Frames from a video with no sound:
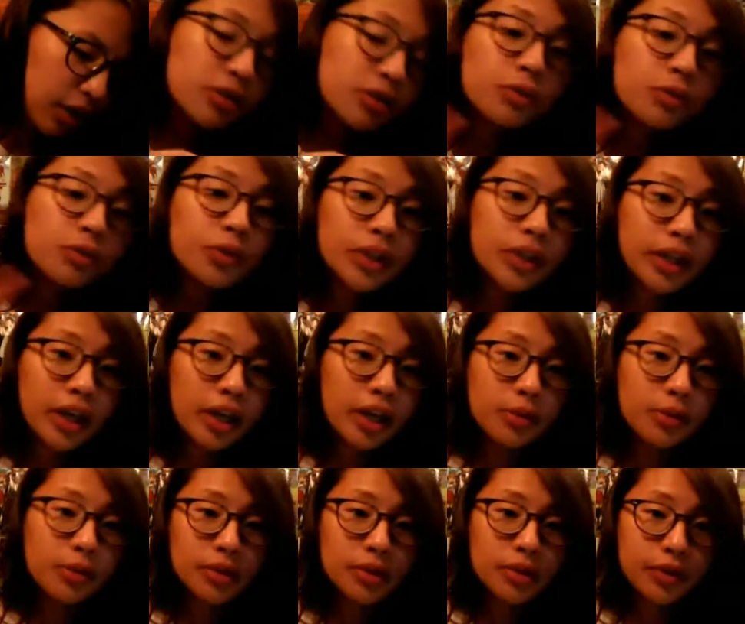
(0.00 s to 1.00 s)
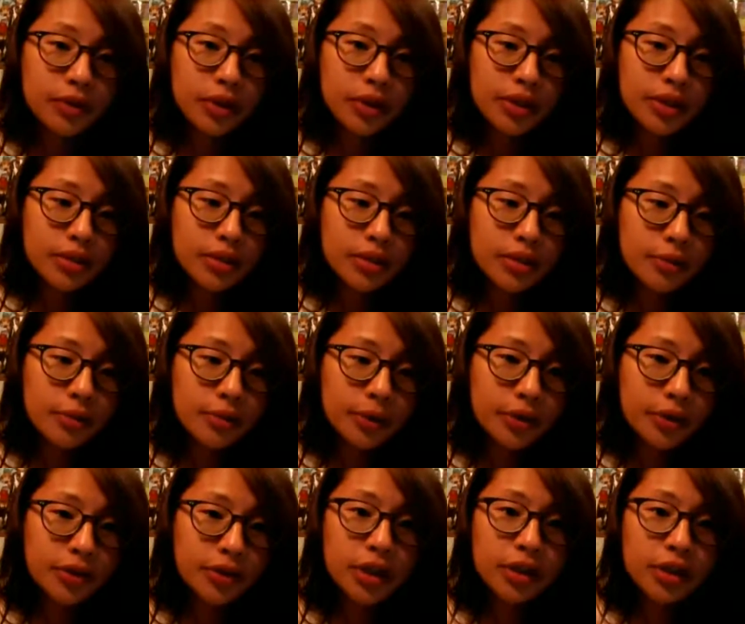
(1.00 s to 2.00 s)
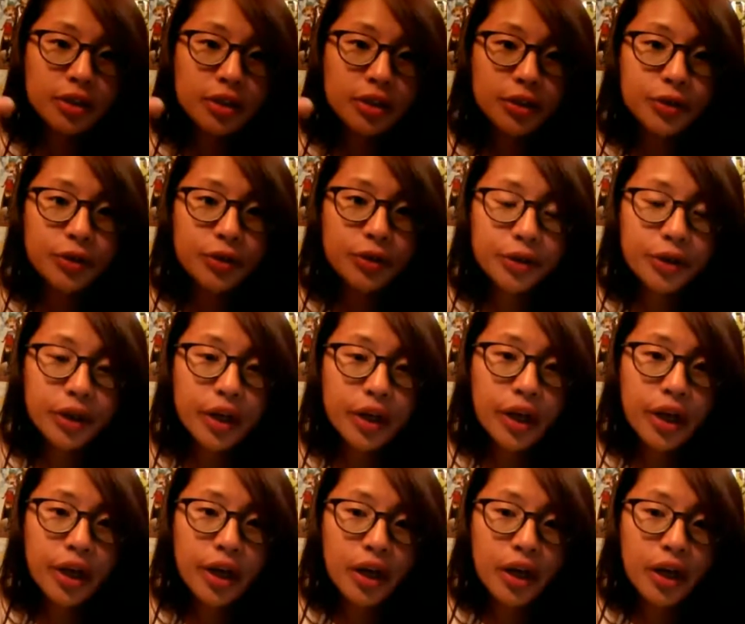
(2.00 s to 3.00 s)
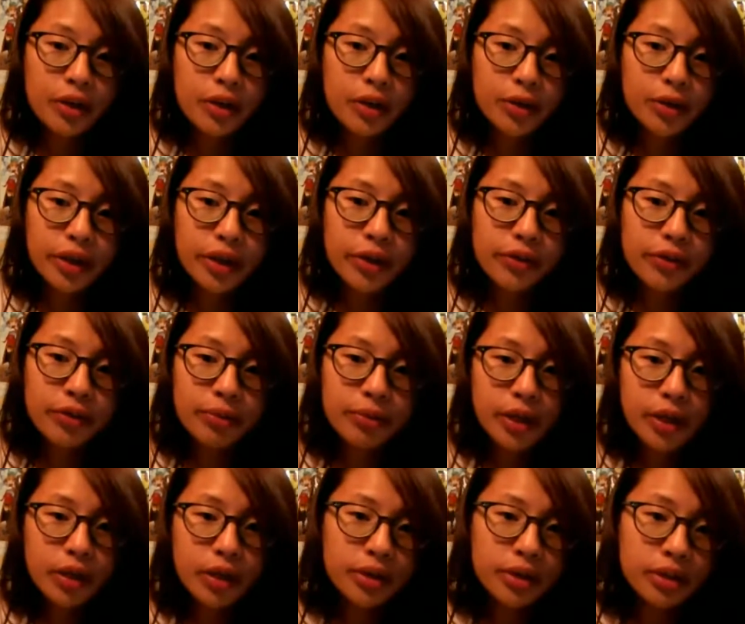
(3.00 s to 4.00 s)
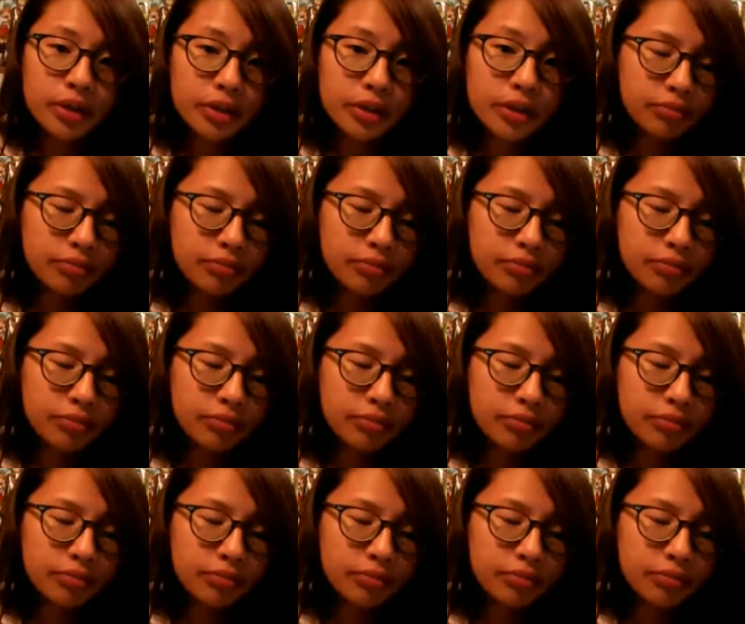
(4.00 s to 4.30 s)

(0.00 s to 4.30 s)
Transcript: It also really helps if you guys are trying to learn the Korean alphabet on